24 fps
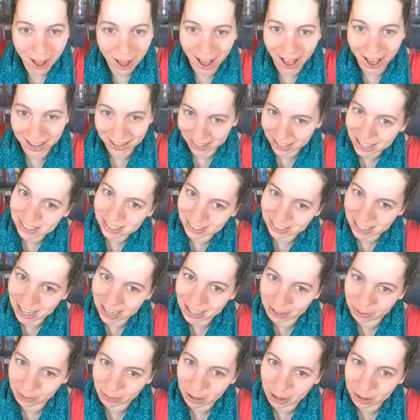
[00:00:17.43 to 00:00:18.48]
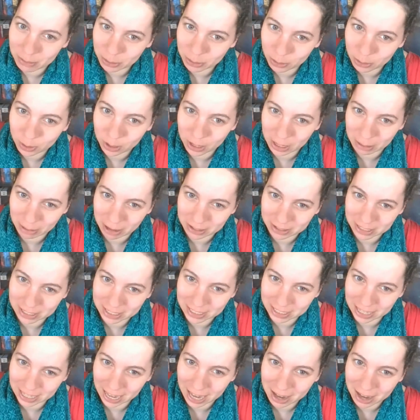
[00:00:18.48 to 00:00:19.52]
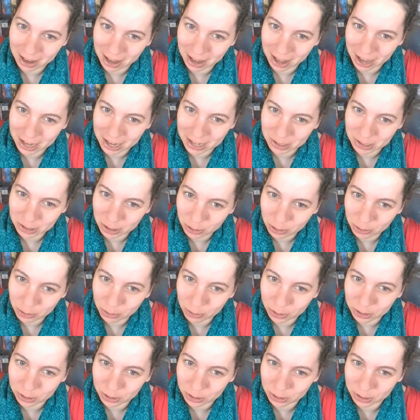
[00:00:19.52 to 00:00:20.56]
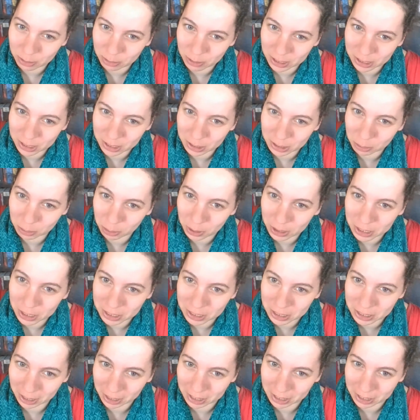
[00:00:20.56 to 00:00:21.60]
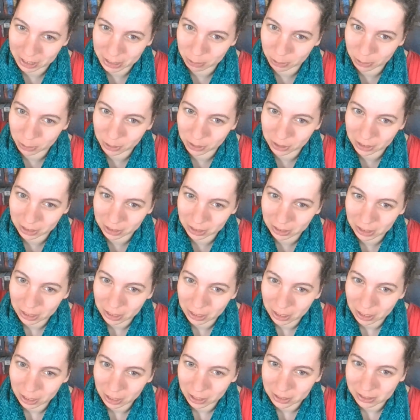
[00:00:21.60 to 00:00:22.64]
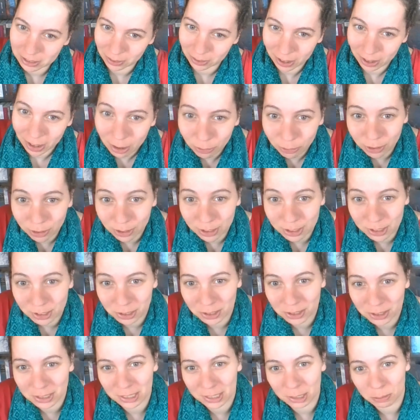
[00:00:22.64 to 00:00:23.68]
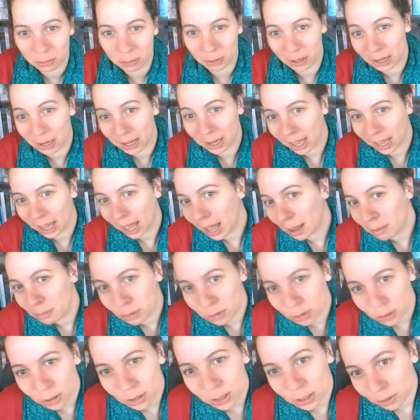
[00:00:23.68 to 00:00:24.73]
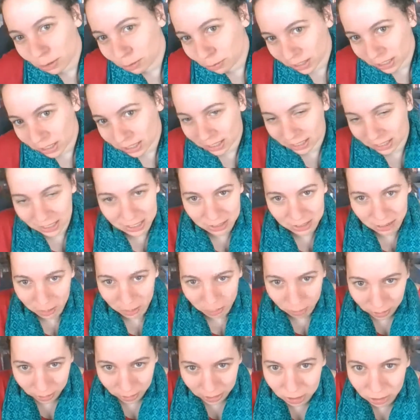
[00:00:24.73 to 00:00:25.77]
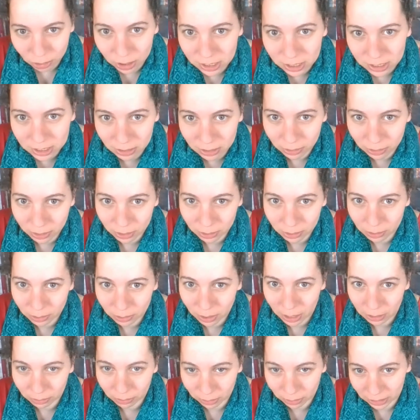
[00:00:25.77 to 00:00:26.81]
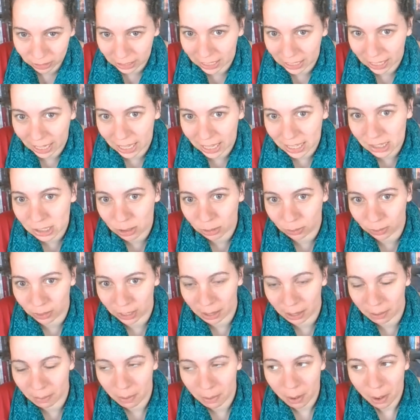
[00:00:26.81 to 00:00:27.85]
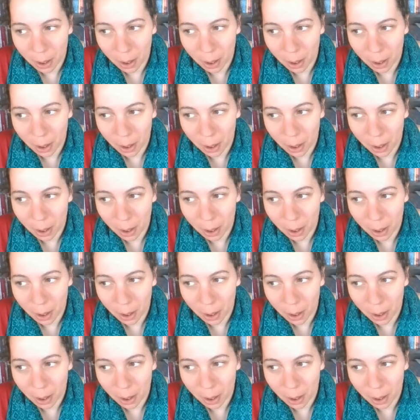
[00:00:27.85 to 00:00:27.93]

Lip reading: And that's exactly why I'm talking about it today. I don't want you to be disappointed by this book. So if you choose this book, I'm sure you'll think this is a great choice if you really get into it.